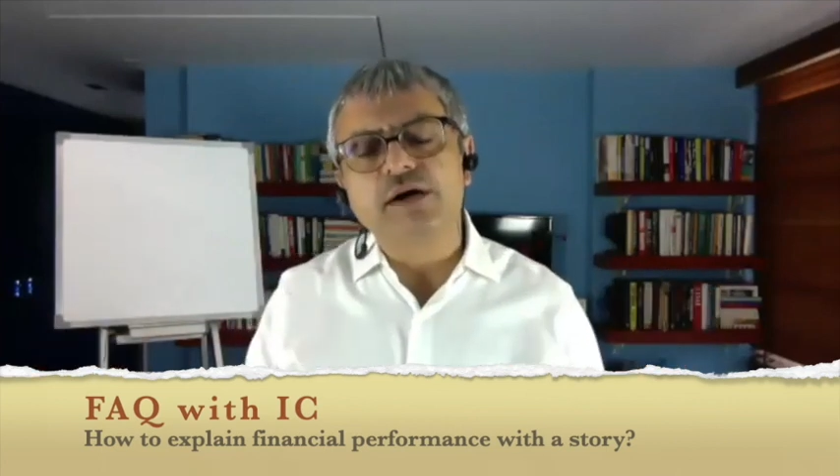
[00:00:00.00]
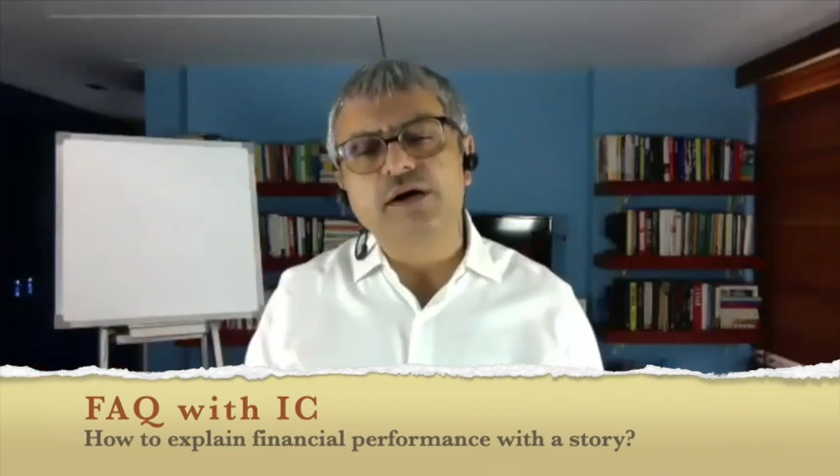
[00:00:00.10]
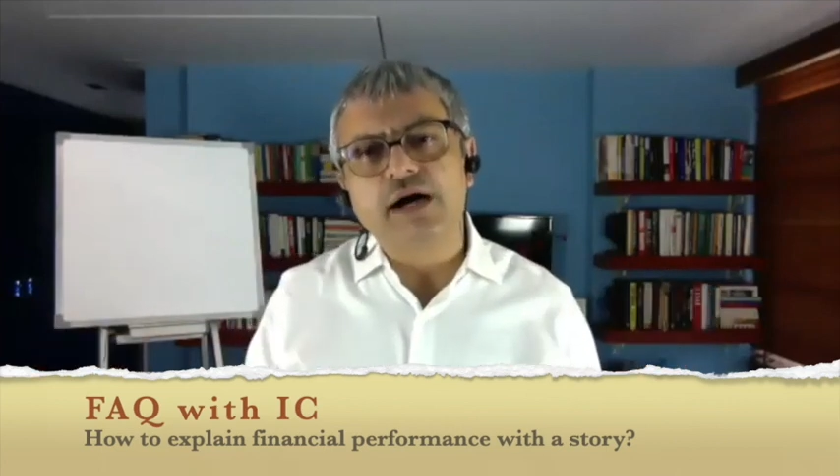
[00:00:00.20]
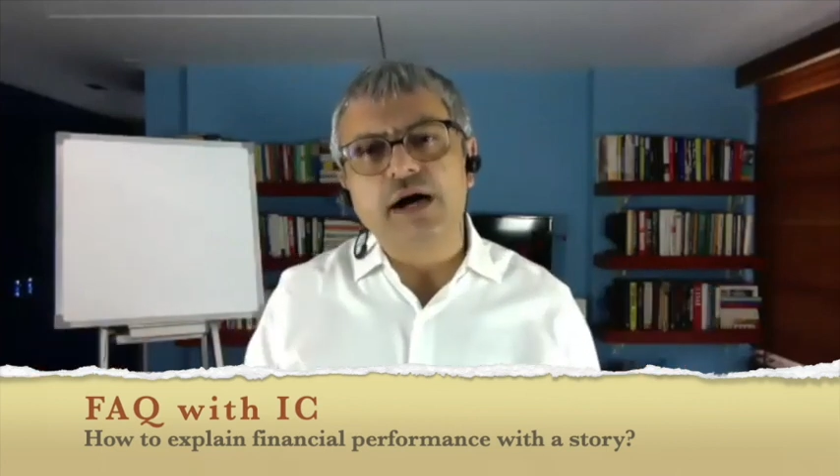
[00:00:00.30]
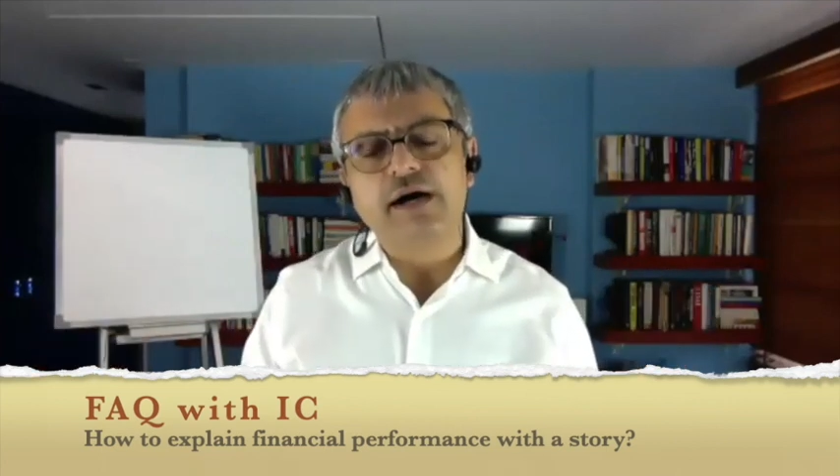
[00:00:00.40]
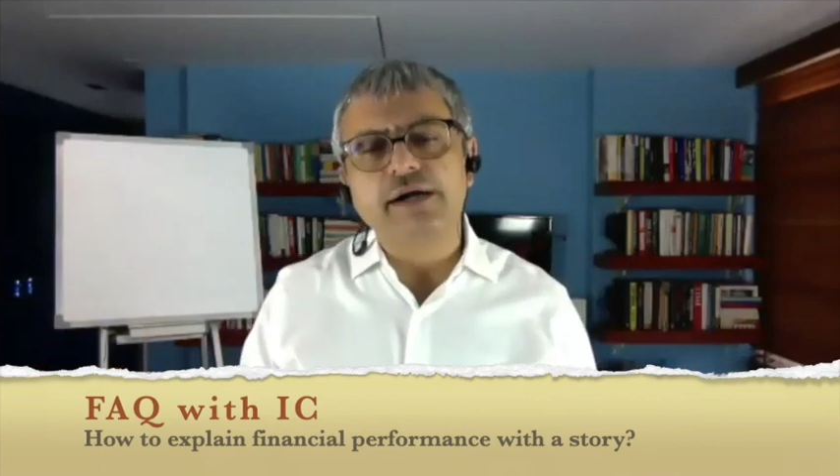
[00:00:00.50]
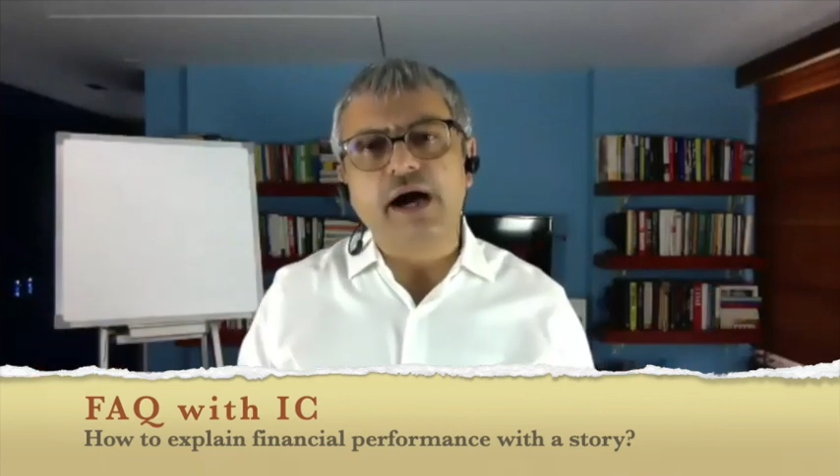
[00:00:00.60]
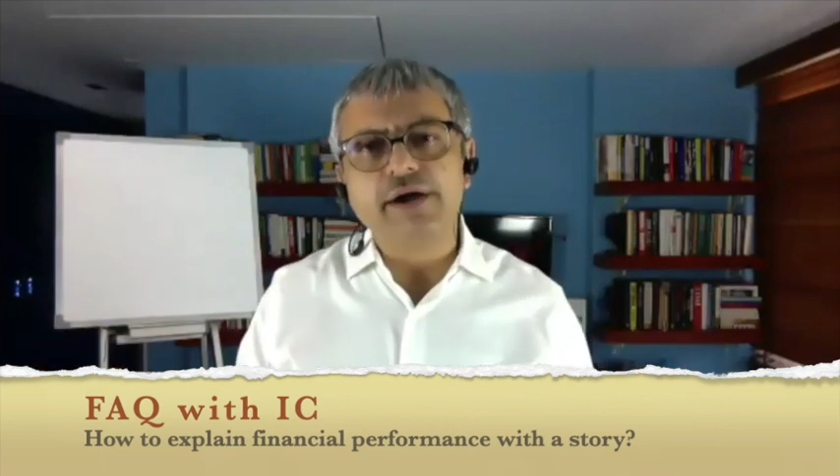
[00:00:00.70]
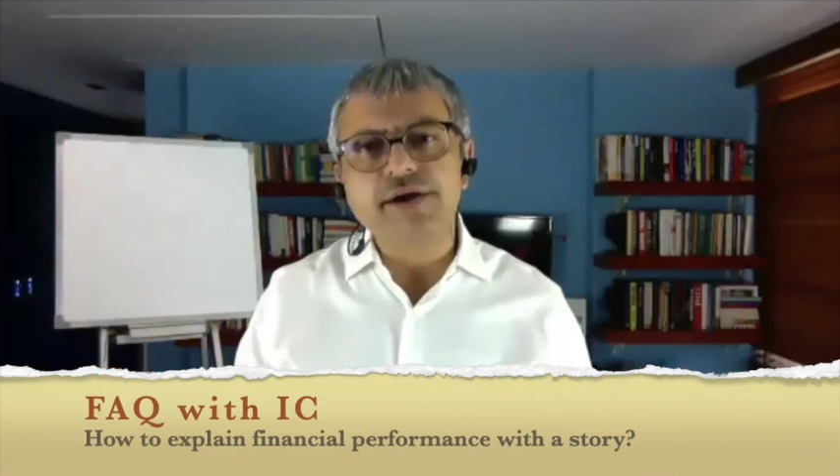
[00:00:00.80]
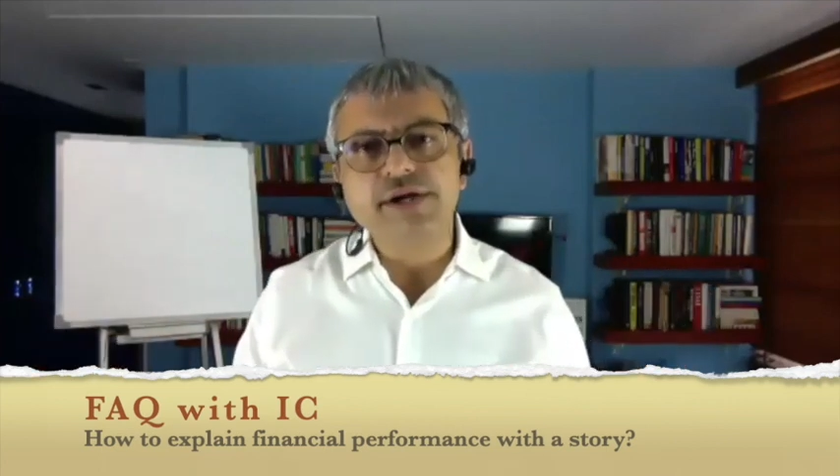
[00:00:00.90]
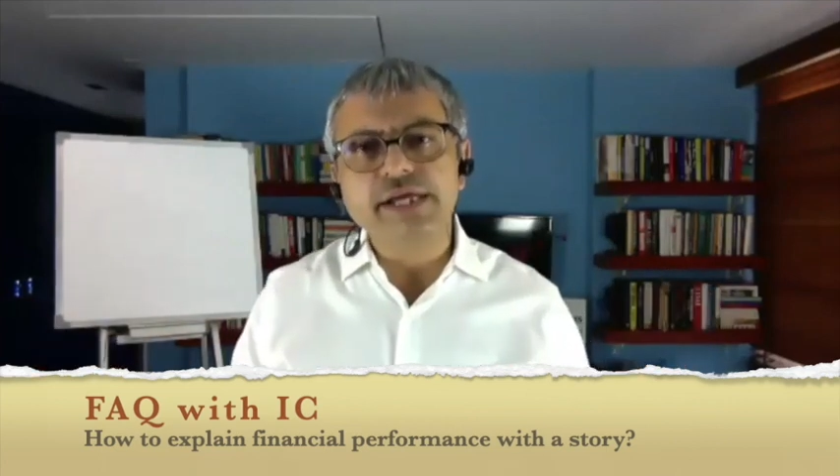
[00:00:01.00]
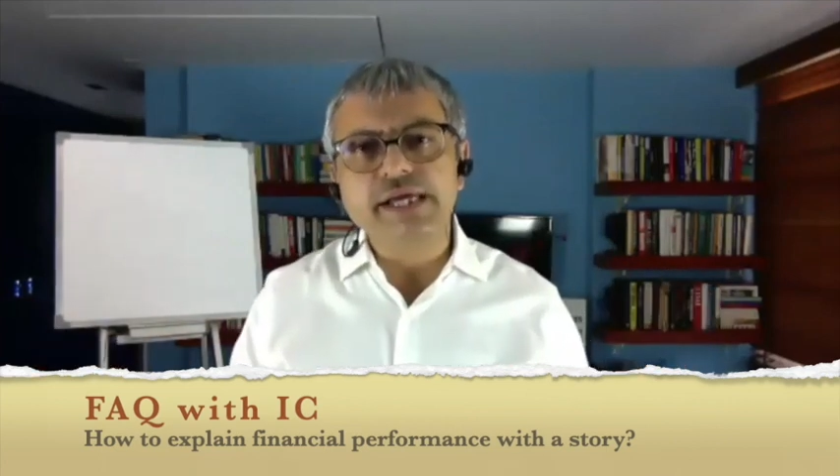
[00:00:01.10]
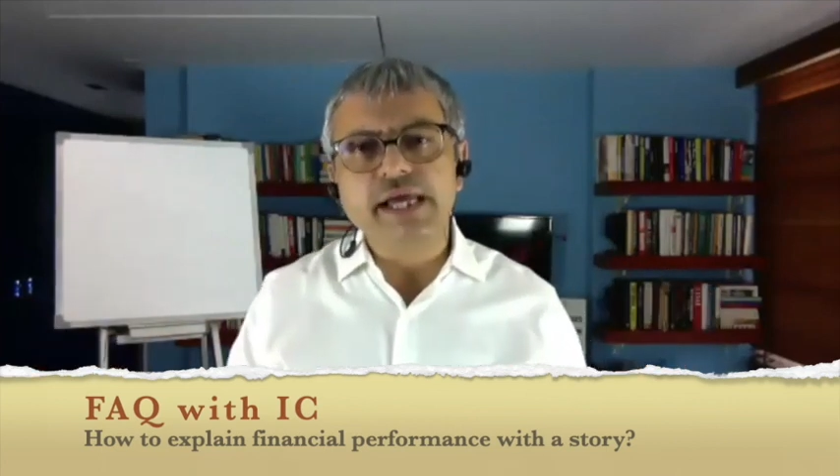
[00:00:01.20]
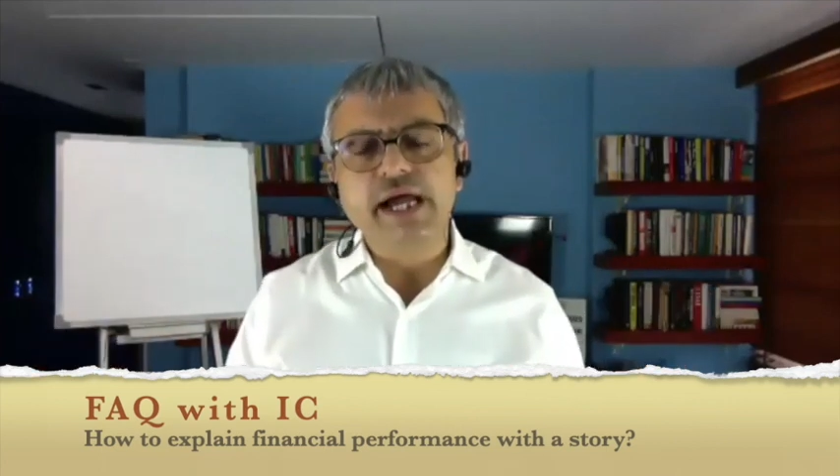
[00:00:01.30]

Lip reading: our R&D